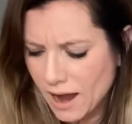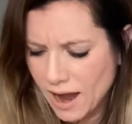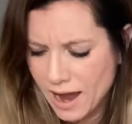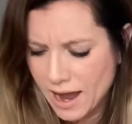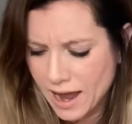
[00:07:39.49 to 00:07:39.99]

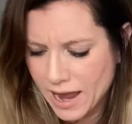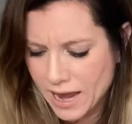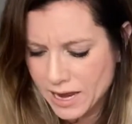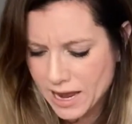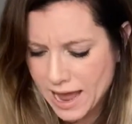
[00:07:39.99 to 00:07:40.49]

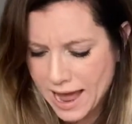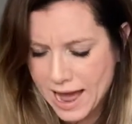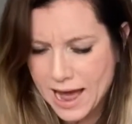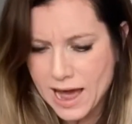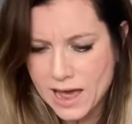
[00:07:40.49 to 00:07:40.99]
I
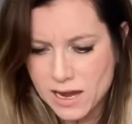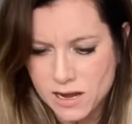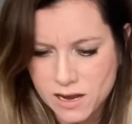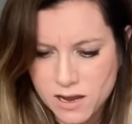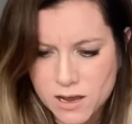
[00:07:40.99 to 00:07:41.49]
had